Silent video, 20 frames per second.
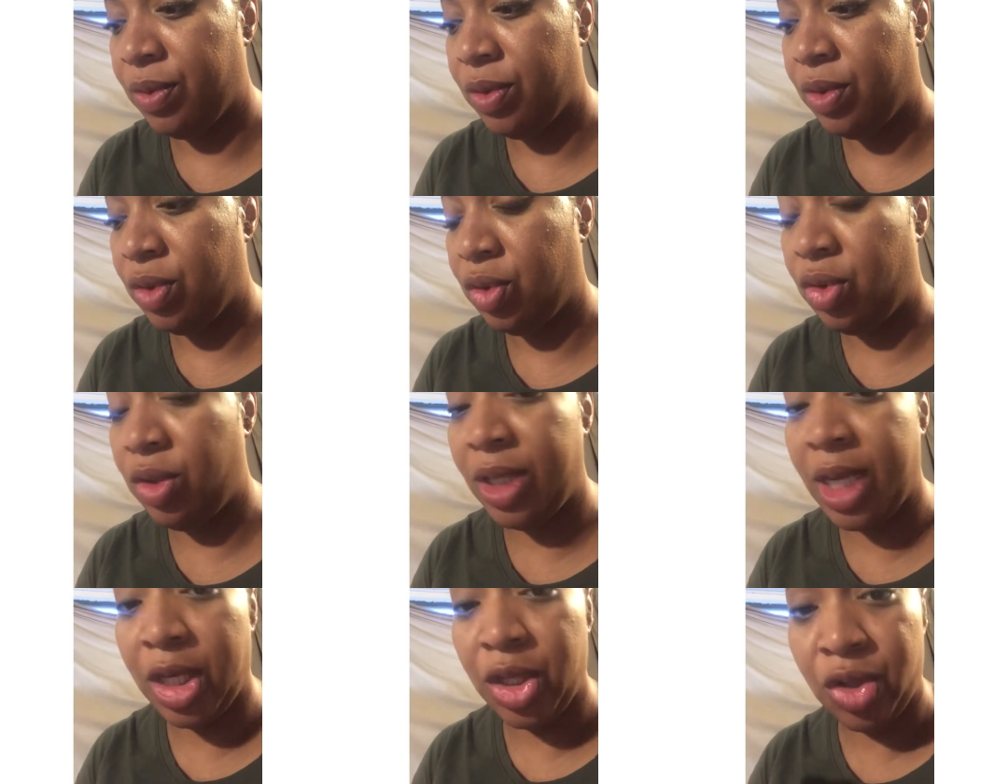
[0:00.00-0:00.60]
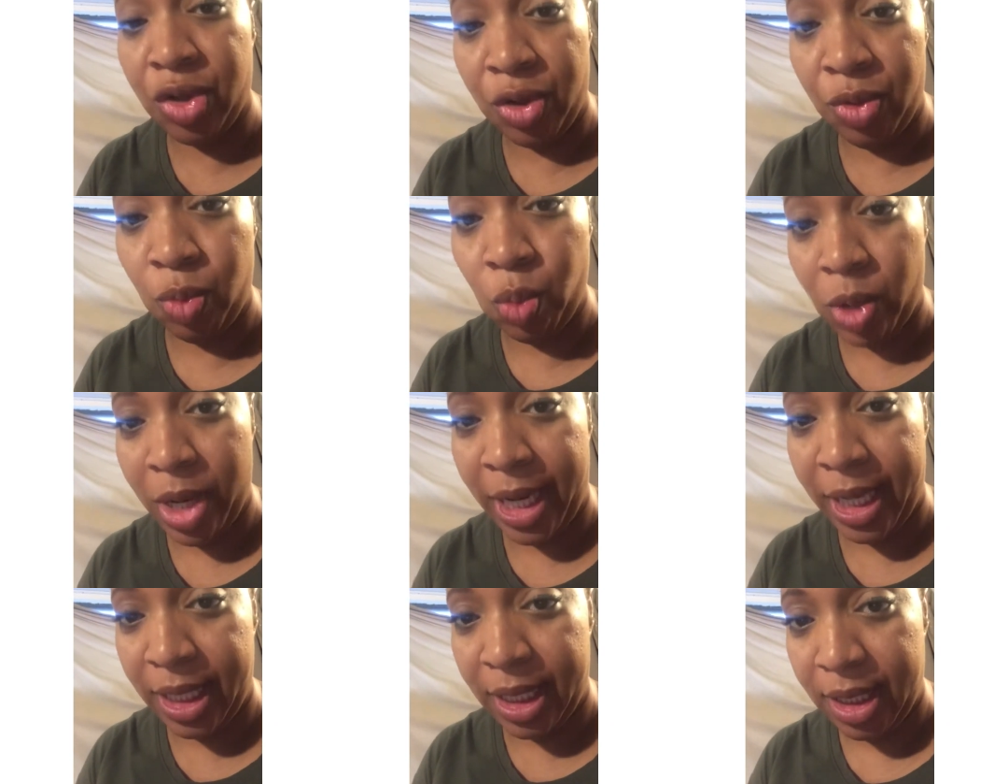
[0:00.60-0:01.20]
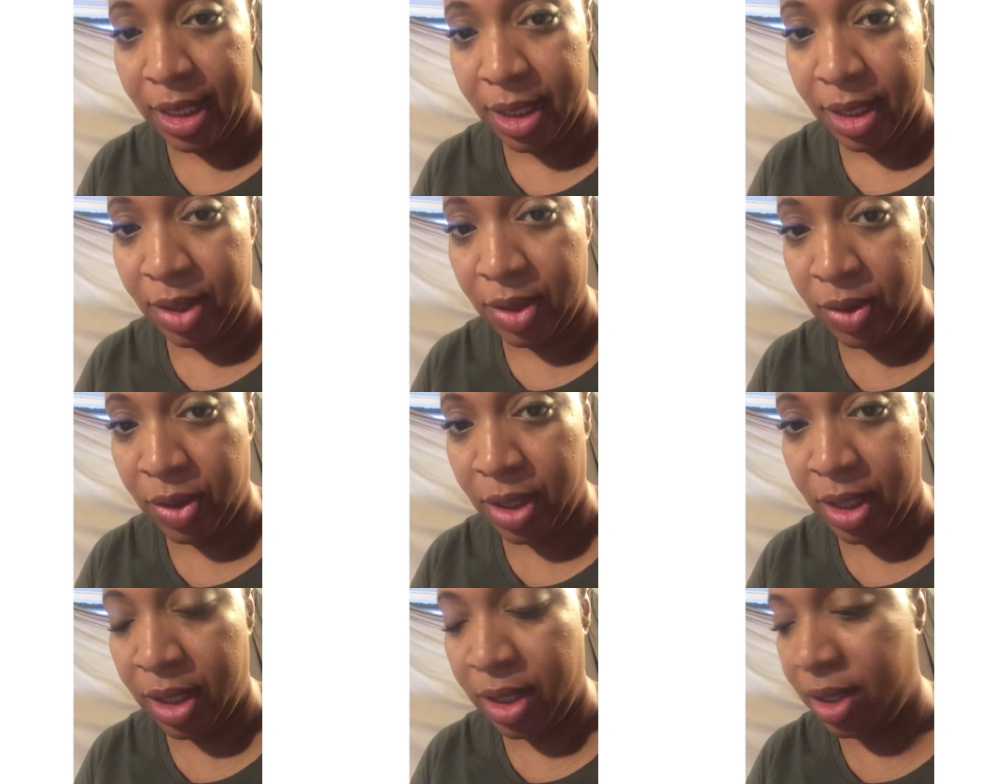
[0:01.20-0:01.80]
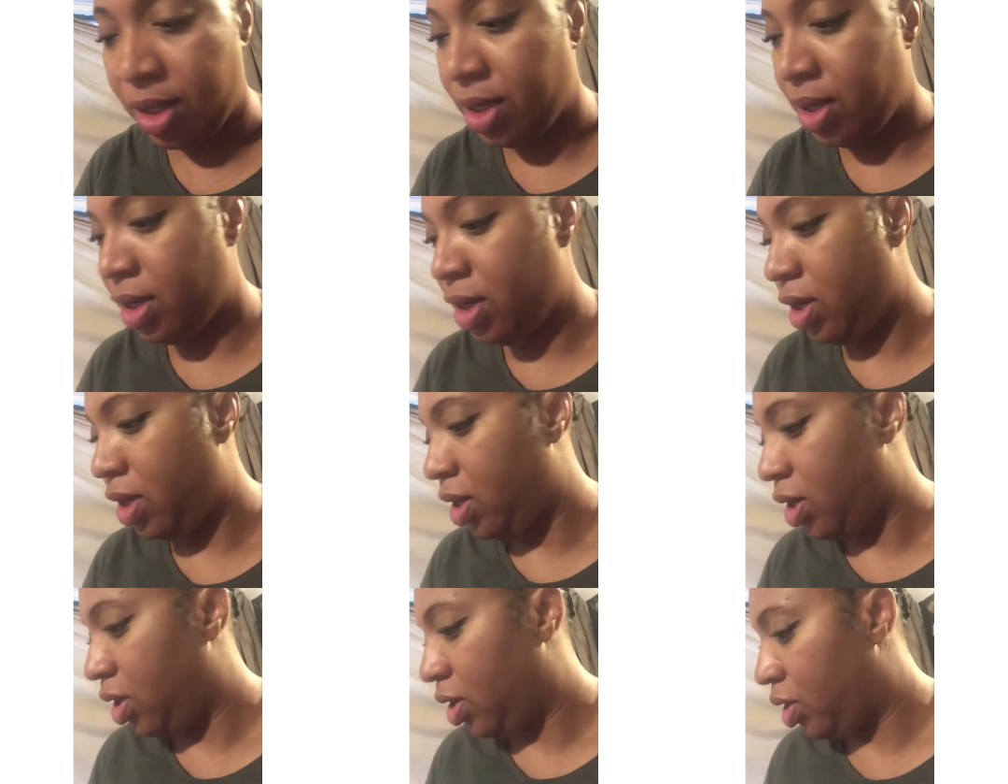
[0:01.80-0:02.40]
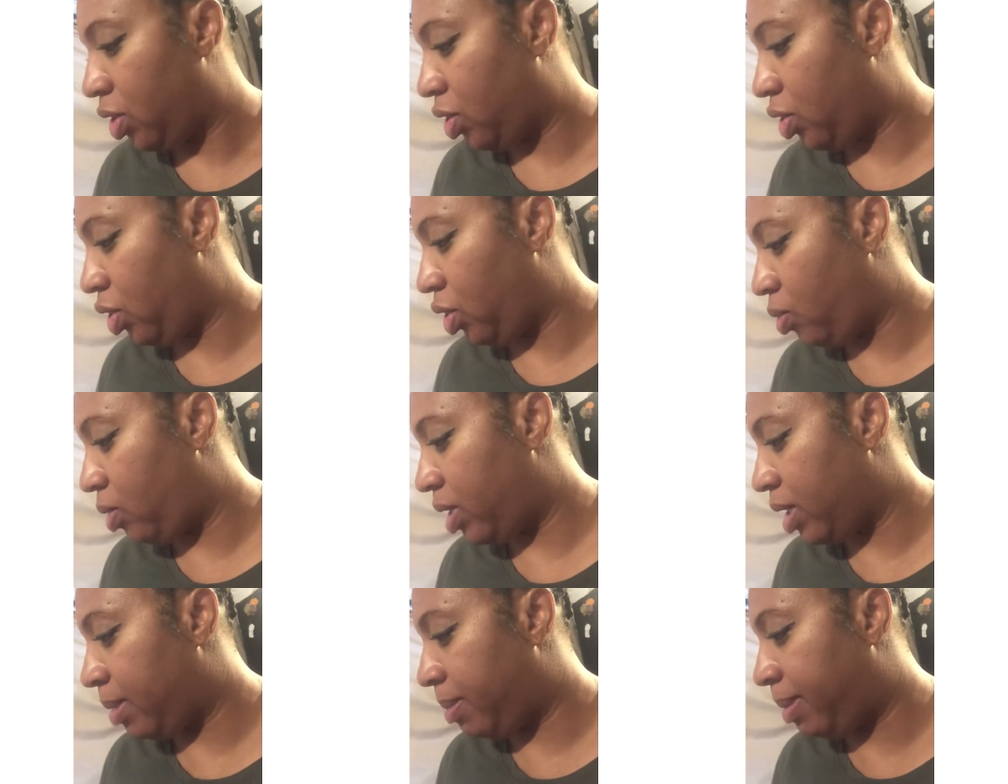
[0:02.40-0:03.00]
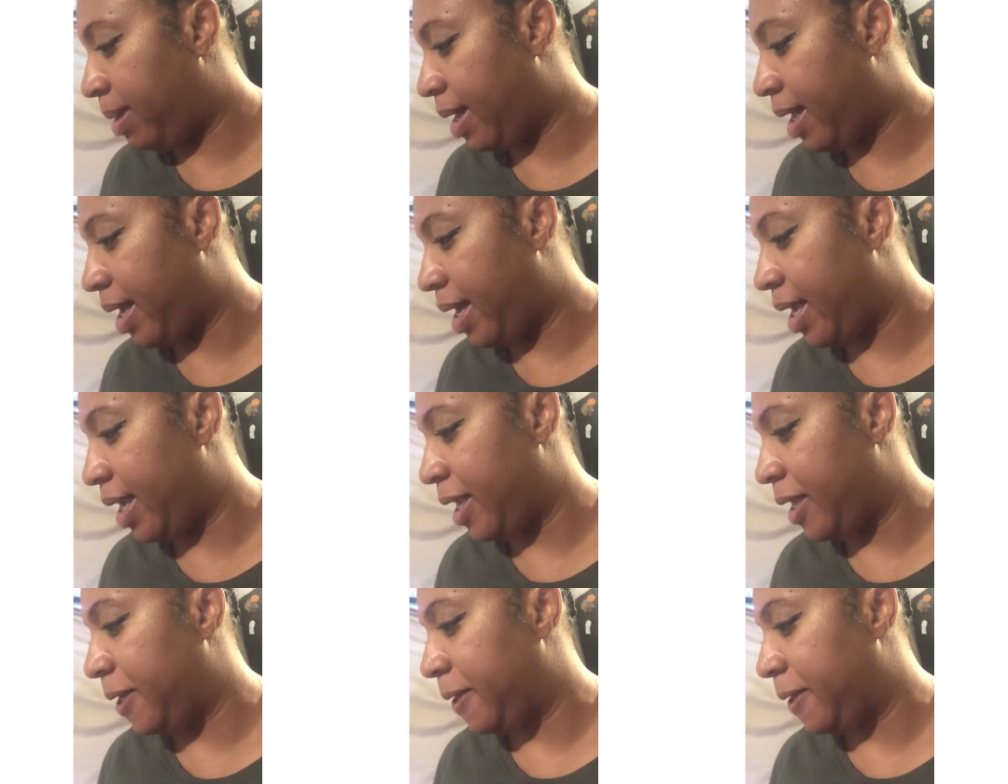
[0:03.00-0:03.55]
to not turn white, okay. So you would apply,